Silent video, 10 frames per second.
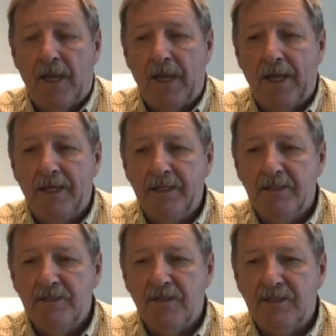
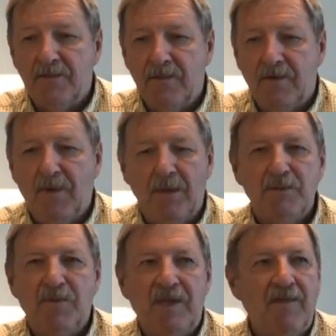And so they said, what
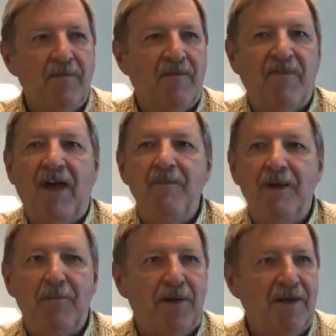happens if we give them a
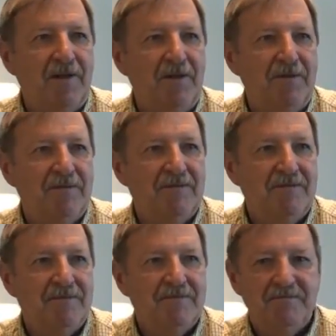5-minute break at noon?
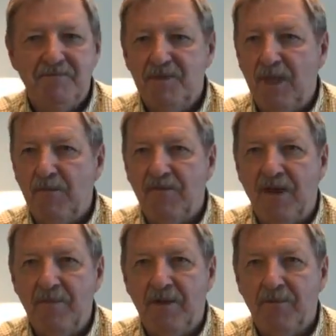Give them a
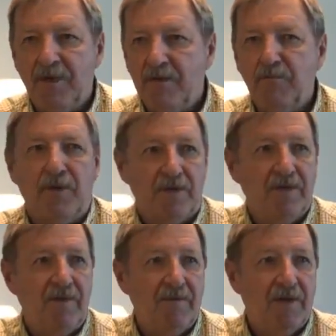5-minute break,
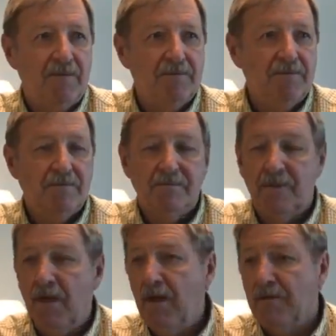productivity went up.
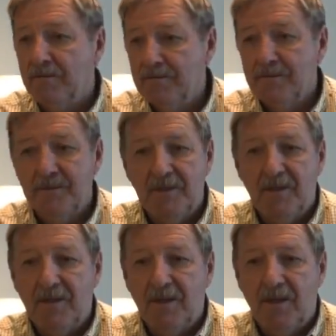Oh,
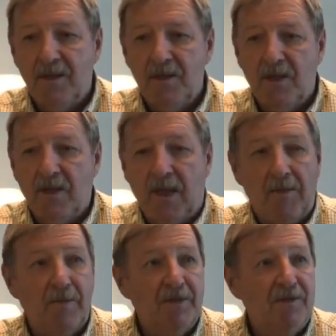they
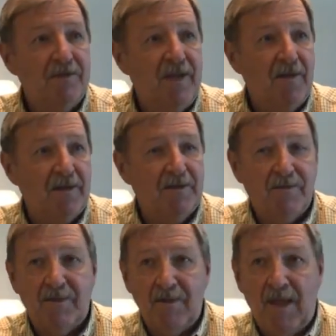gave them now they
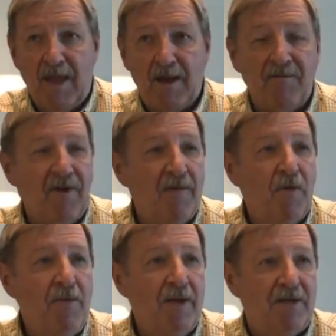added 5
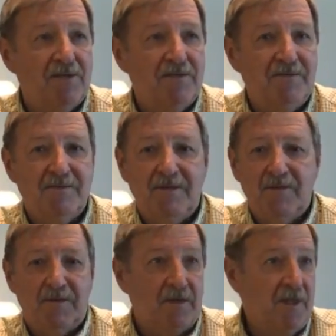more minutes.
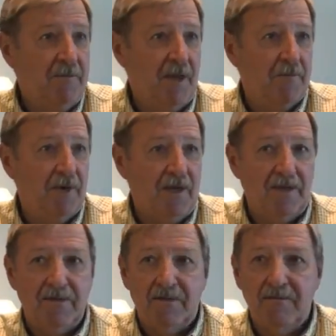A 10-minute break
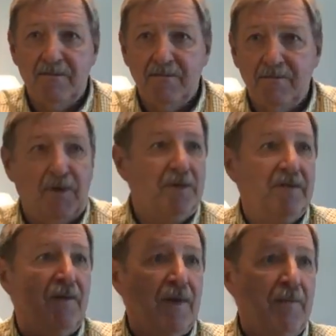at noon.
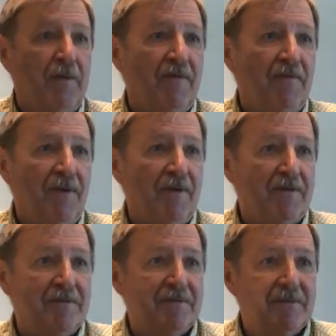Productivity went up even
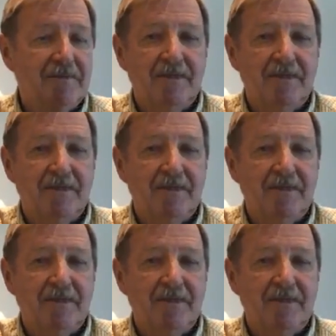further.